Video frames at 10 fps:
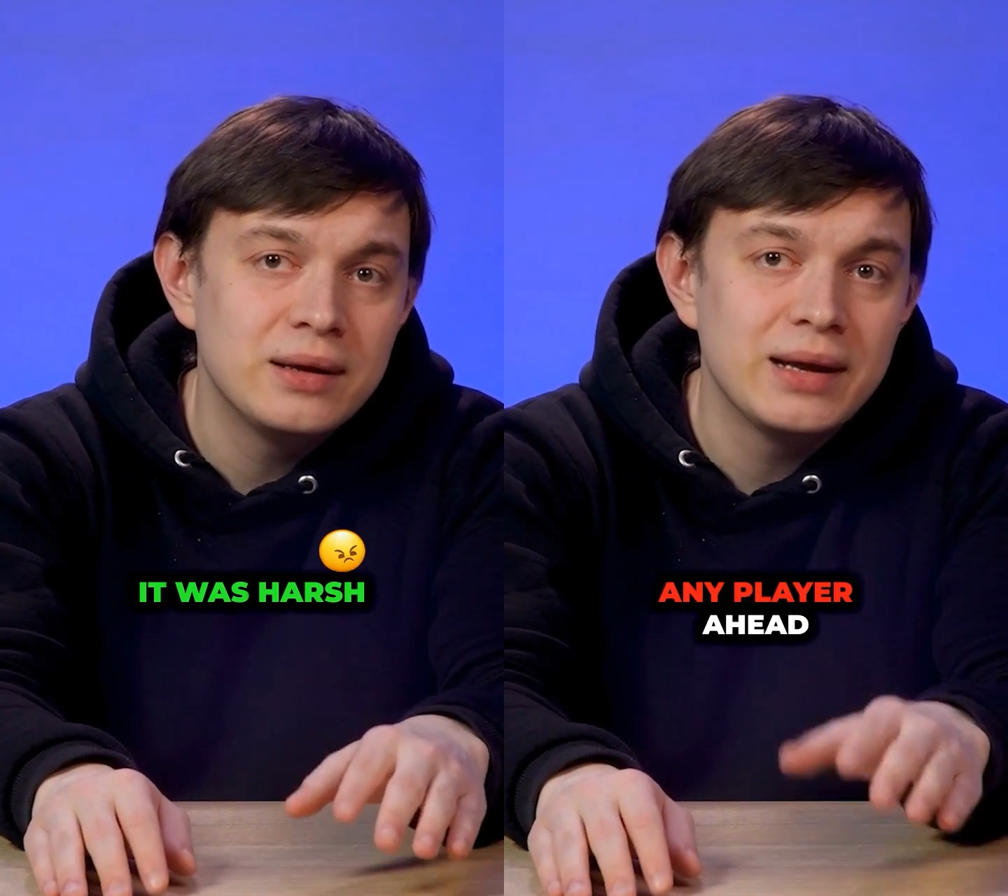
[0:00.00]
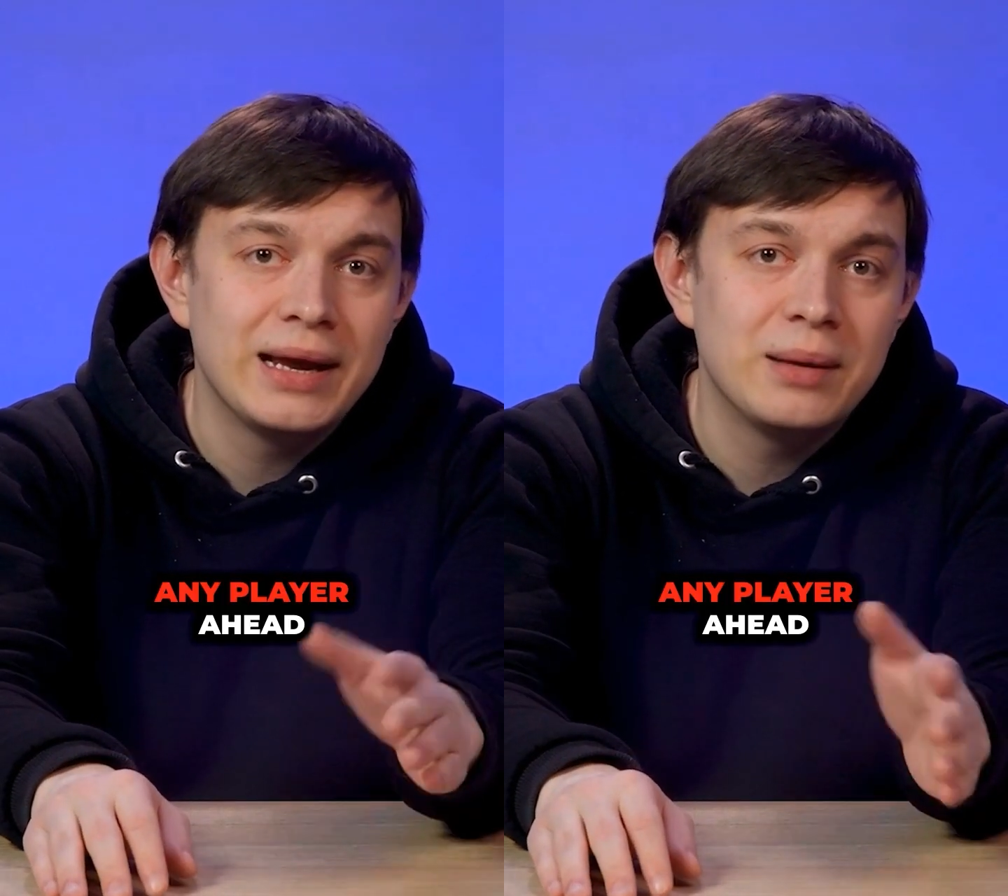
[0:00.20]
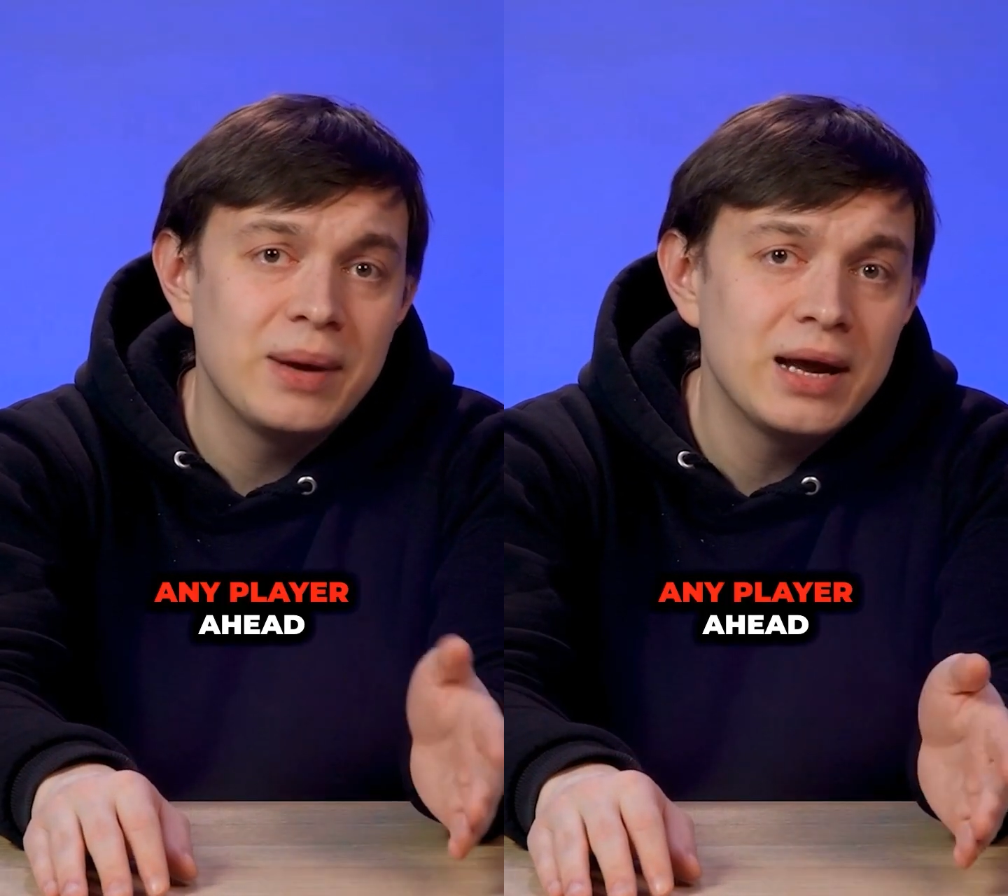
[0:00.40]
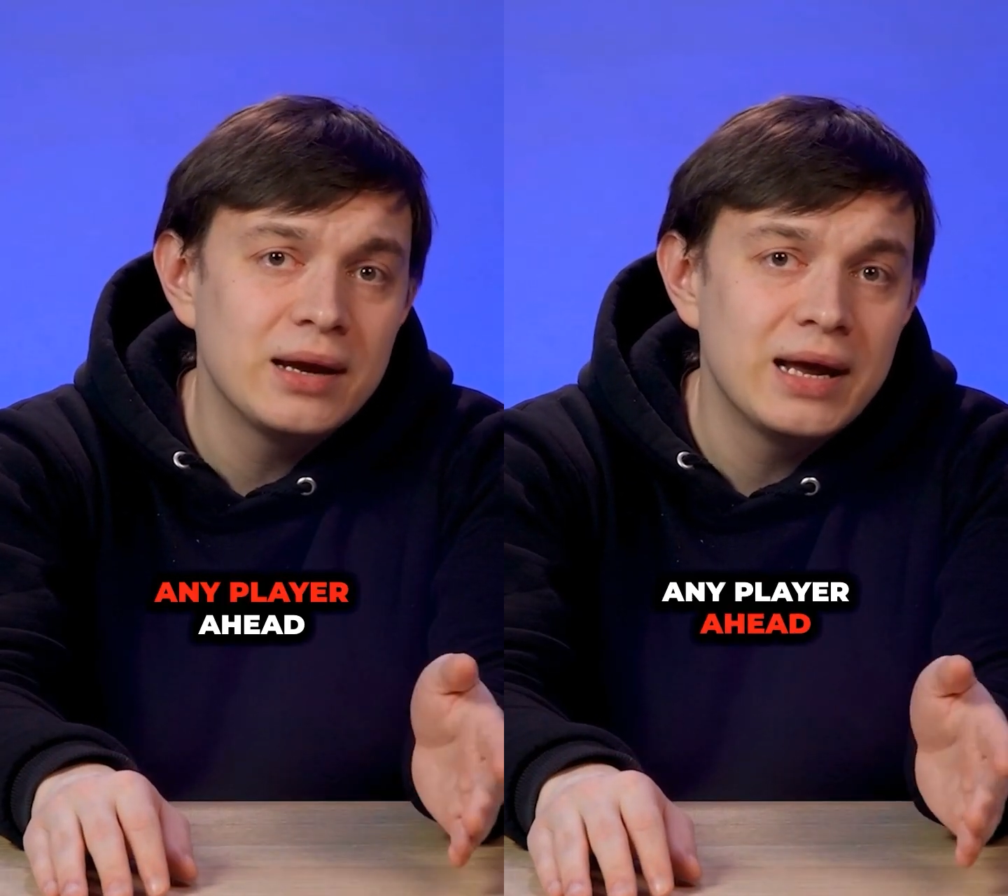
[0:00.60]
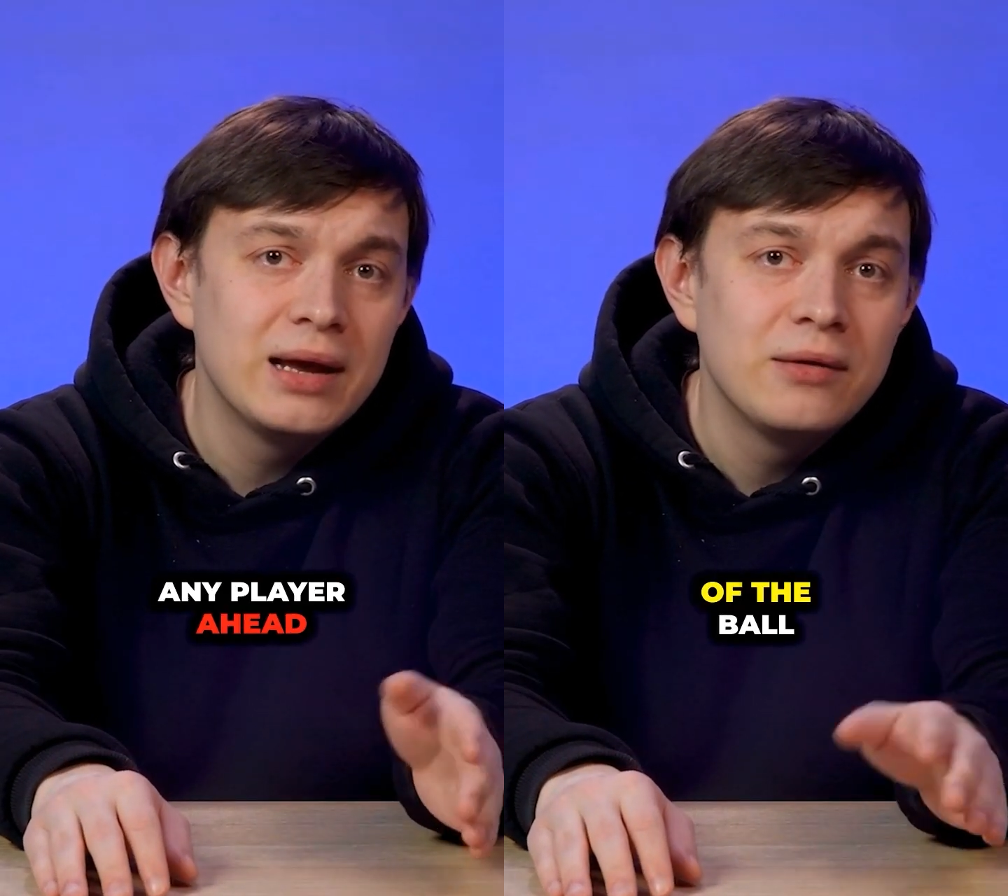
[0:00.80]
Any player
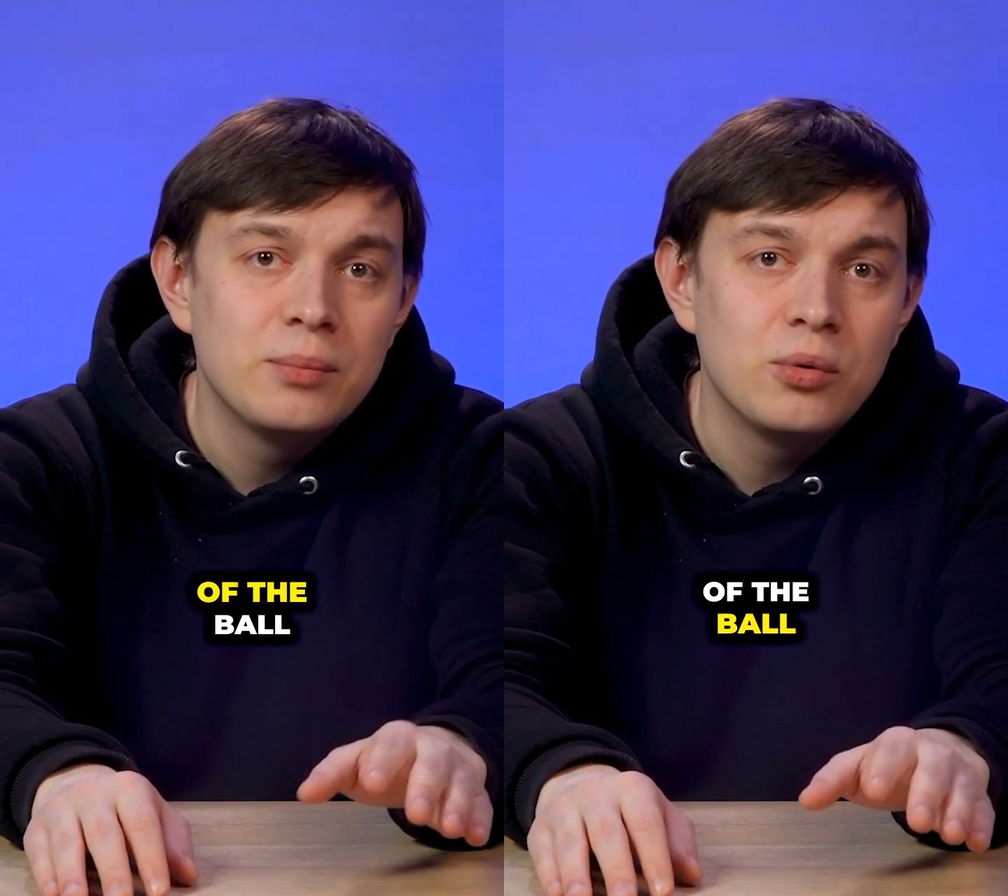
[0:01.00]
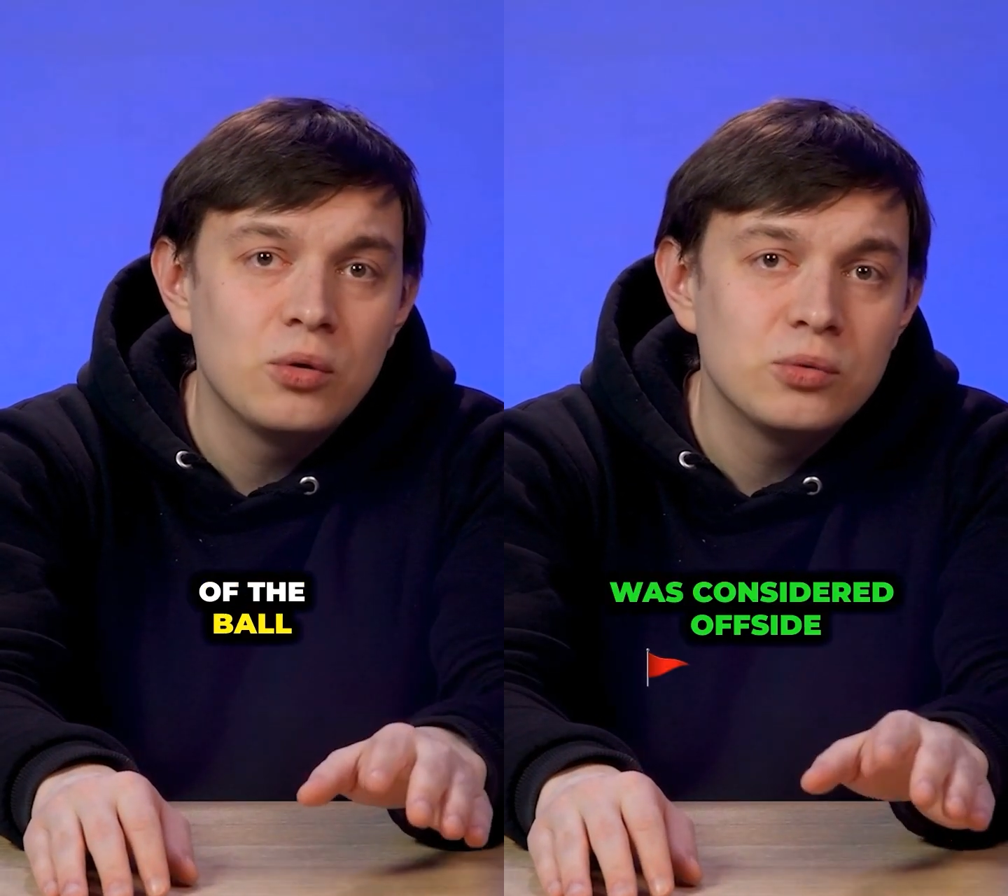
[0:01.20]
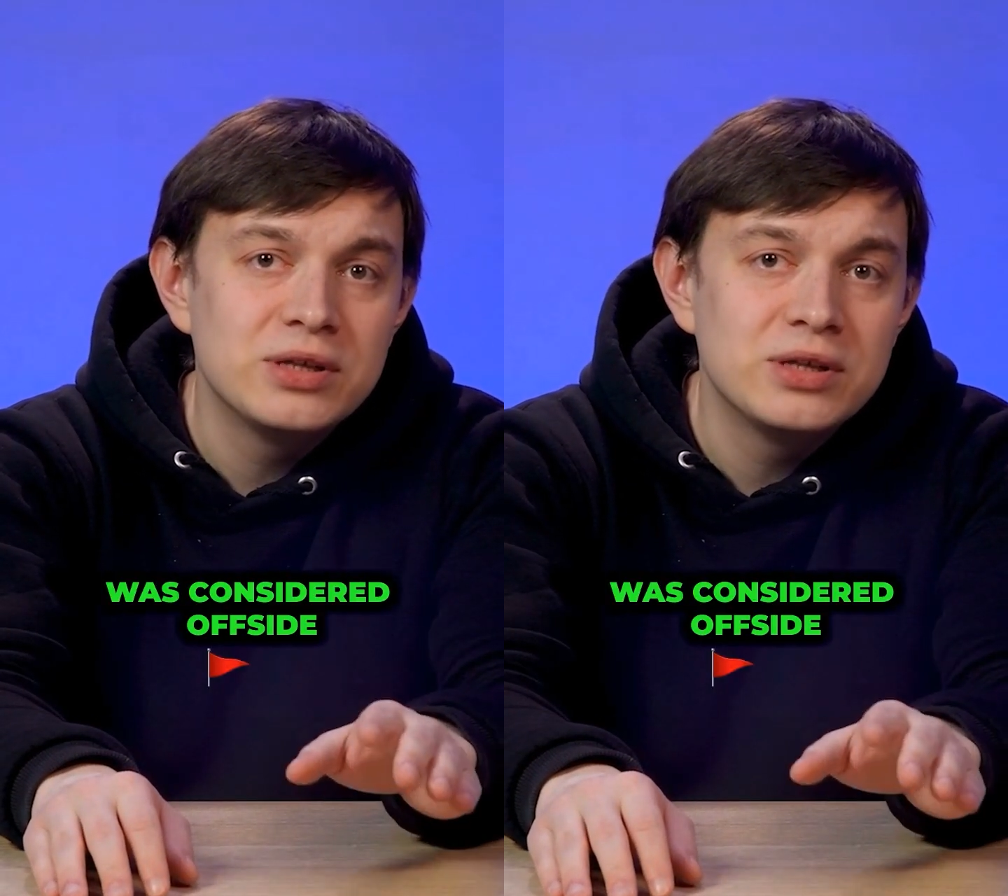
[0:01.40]
ahead of the ball